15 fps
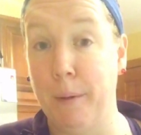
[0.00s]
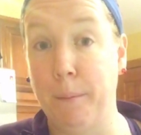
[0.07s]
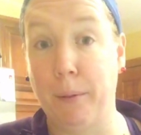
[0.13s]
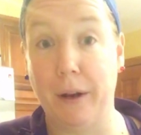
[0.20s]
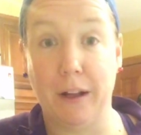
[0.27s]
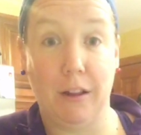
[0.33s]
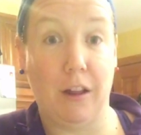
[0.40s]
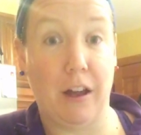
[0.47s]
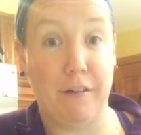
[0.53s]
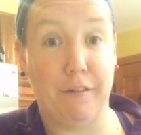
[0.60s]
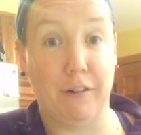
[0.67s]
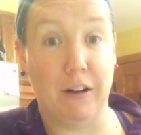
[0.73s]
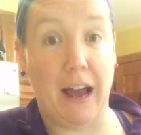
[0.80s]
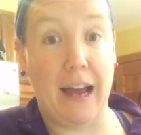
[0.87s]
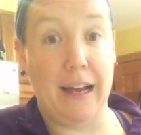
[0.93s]
bring a lot of
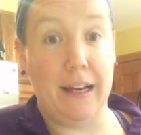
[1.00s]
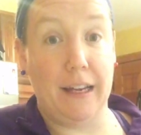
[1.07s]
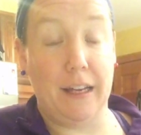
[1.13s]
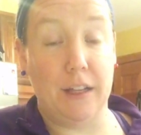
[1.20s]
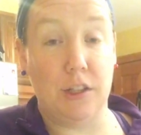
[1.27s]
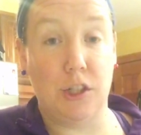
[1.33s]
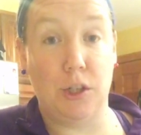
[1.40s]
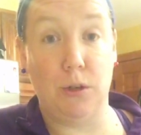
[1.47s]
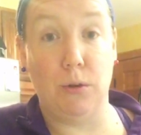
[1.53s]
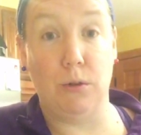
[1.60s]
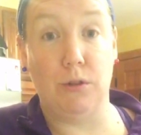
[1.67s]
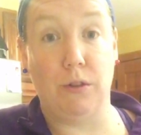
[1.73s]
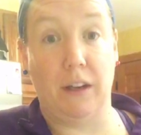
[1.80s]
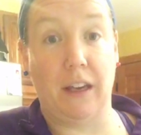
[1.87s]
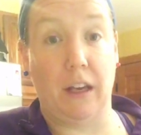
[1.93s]
variety to
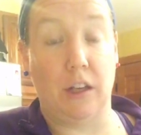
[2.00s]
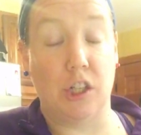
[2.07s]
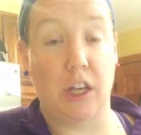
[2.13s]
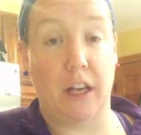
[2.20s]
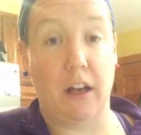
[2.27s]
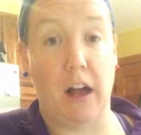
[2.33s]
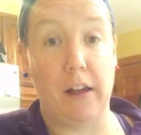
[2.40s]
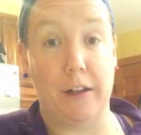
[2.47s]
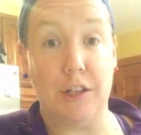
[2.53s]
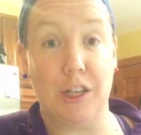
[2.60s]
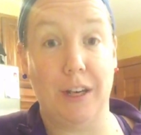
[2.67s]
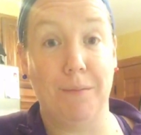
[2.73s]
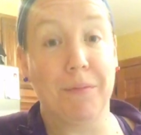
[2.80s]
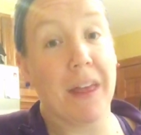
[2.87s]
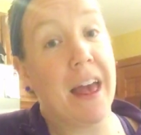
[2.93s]
drinking Shakeology.